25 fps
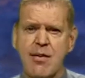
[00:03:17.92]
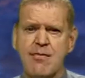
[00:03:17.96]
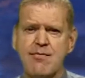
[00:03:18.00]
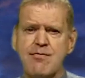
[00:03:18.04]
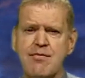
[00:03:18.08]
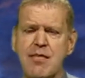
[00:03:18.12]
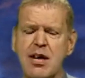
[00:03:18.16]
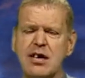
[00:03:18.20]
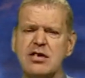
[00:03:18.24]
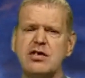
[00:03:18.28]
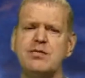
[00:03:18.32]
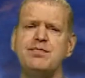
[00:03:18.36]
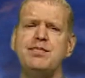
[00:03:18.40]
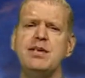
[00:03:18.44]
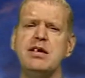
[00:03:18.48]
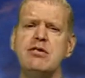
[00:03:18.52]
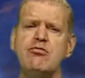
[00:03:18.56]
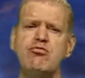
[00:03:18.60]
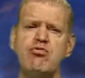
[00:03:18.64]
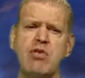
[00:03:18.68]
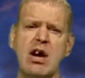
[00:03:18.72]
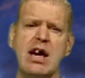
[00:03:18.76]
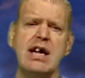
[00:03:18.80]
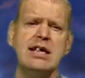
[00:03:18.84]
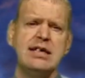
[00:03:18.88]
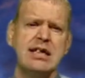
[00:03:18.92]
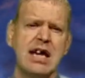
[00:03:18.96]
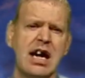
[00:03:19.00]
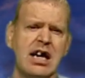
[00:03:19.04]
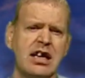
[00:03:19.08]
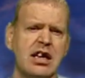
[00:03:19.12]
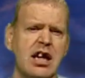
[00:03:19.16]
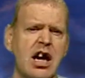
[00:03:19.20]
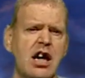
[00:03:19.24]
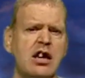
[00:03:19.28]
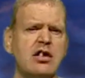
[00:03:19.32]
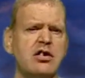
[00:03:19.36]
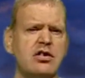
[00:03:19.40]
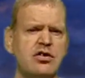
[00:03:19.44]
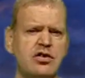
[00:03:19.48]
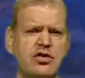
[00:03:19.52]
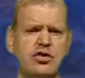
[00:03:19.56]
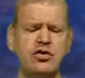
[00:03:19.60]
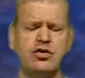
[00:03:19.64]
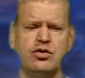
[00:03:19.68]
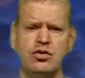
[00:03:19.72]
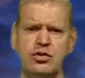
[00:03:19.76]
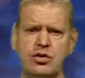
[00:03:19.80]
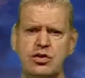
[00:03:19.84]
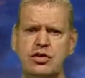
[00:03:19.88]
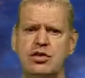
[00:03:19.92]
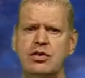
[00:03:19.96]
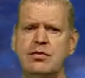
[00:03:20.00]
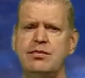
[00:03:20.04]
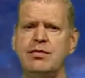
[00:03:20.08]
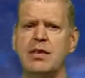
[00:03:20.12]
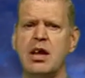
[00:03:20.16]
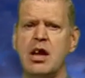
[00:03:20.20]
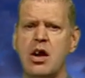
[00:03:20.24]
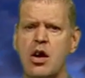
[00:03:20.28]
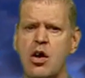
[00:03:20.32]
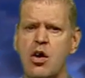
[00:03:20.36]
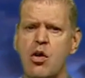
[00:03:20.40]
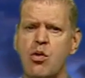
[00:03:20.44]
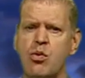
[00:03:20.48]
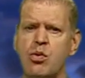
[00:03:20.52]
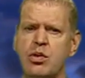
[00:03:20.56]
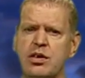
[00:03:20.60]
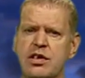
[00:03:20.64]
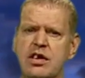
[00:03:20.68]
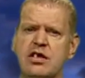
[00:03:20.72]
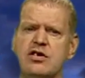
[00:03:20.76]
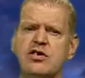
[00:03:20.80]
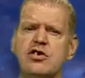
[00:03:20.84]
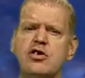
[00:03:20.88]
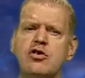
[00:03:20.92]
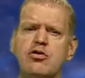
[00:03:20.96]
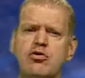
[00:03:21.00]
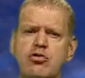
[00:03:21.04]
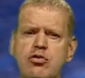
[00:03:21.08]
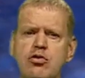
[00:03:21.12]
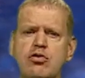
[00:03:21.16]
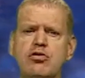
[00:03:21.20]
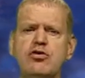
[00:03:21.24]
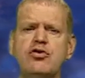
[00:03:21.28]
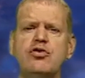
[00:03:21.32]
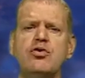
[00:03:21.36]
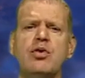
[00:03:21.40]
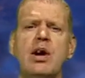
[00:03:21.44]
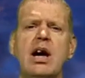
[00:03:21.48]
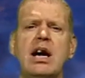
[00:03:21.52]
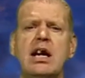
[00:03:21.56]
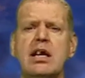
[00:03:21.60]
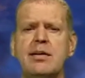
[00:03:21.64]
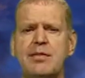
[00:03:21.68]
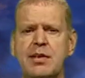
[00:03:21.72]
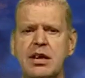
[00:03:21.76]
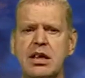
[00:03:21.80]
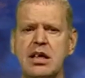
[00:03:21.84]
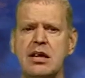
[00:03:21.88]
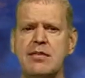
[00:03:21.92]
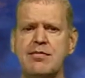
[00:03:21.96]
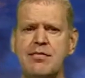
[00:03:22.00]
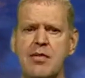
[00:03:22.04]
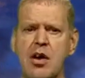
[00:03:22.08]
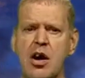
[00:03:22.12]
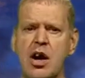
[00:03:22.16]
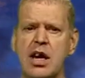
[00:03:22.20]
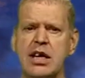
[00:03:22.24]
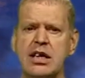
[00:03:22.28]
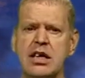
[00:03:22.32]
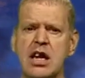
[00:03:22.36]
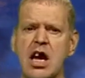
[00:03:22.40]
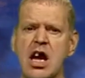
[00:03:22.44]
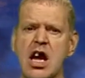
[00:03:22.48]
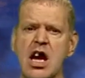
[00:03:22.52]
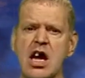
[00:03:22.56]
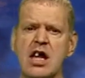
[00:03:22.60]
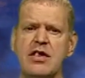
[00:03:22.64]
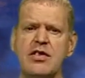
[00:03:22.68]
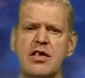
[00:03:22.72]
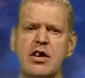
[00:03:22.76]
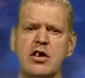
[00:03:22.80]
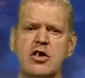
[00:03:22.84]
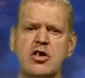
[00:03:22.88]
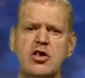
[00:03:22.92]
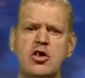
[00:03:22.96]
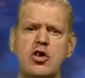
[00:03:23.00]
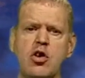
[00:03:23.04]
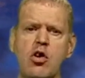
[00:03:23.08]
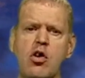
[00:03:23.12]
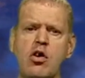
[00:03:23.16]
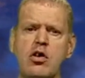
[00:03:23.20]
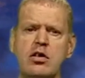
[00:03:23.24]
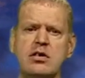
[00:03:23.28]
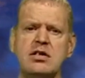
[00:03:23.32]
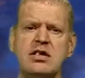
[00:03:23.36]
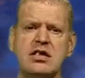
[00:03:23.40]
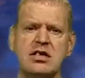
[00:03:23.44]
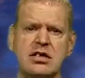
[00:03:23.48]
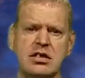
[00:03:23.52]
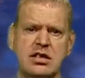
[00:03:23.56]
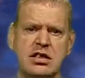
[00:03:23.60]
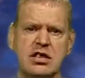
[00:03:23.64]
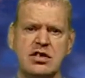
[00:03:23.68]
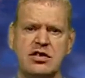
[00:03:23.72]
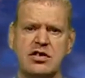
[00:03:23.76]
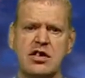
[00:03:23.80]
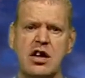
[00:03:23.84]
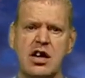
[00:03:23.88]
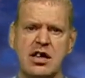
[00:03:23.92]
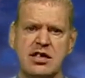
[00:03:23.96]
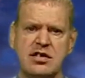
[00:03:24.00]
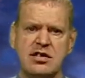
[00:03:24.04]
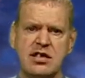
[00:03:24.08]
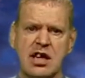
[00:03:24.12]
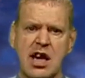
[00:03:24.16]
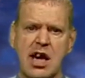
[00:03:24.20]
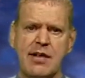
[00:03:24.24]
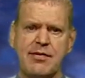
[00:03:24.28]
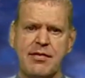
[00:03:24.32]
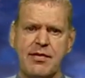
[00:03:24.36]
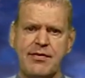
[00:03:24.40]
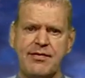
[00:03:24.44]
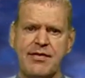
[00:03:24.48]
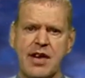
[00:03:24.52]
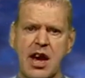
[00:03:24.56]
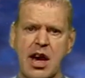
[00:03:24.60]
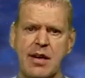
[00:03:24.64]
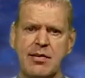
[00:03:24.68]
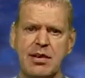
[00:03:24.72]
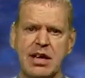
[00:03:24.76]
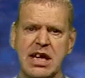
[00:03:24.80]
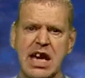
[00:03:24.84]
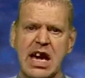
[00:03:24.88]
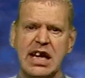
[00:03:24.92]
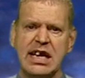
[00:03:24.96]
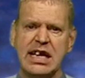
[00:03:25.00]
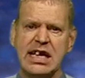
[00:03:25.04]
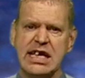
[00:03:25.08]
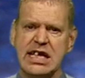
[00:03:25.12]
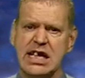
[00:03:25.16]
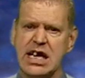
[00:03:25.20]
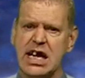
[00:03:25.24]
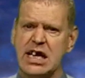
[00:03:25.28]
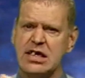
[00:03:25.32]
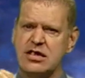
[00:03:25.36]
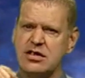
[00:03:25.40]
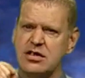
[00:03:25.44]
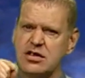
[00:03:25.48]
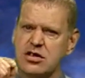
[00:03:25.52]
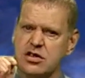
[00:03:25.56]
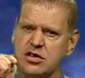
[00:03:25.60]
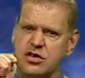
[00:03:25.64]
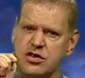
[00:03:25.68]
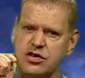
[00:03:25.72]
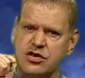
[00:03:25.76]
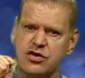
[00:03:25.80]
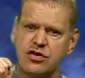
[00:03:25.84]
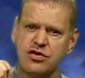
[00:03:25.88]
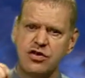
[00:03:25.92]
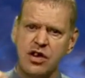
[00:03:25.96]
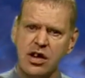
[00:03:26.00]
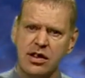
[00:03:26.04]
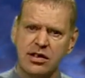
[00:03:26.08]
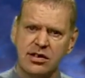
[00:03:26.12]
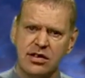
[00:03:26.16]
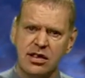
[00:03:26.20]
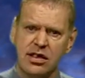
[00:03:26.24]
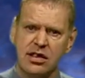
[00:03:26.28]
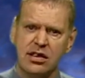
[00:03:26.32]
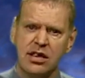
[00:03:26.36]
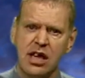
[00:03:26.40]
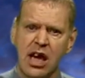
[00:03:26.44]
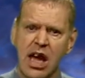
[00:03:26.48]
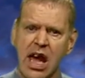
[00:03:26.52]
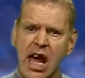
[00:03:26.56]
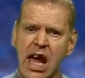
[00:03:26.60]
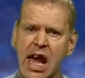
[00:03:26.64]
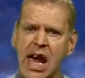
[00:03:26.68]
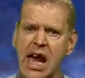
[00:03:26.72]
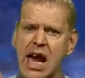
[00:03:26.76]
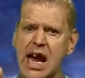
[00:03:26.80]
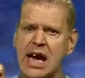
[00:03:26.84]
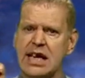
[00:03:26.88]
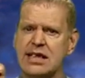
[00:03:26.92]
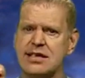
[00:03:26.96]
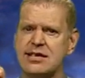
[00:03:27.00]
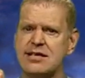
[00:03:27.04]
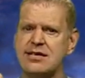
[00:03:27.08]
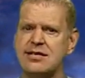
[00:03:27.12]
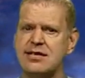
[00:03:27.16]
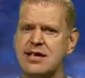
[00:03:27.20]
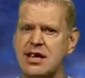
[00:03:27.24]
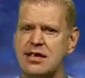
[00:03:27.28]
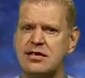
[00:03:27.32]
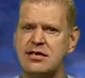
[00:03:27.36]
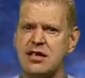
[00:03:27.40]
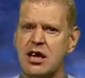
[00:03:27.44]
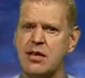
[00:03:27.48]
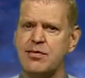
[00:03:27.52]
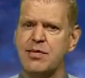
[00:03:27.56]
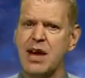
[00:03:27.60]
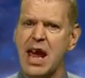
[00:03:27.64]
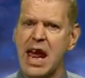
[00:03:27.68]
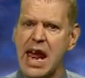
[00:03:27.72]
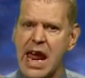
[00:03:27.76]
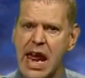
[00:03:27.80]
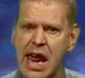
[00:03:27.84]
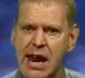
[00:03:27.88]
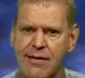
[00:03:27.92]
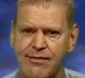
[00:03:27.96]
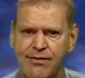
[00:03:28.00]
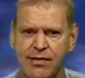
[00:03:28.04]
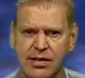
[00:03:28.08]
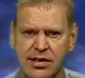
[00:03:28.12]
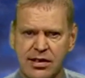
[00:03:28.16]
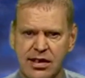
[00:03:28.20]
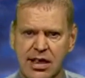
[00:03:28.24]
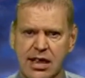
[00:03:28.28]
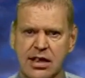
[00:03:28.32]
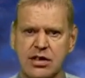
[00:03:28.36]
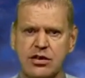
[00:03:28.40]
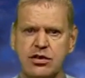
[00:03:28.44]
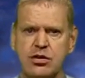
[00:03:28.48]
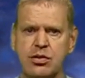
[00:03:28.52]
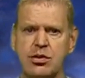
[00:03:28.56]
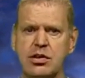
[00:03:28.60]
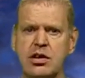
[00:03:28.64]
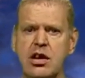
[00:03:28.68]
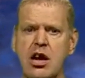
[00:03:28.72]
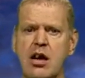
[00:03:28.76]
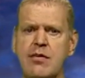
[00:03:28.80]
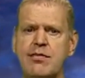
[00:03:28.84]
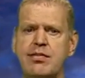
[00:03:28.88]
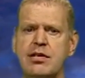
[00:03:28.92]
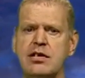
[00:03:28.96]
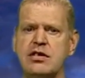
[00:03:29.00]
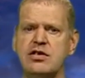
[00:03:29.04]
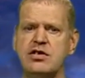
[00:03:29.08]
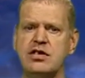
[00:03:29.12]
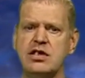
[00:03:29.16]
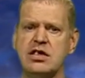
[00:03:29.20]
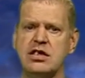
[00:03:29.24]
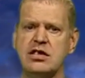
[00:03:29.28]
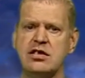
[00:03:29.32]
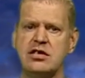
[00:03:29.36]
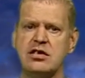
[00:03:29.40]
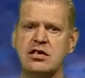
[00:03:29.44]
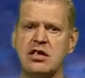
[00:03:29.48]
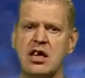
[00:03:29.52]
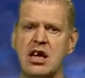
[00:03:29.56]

must be read and understood with this crucial element in mind, that God desires to have a family, and He has constructed and set up everything to accomplish this.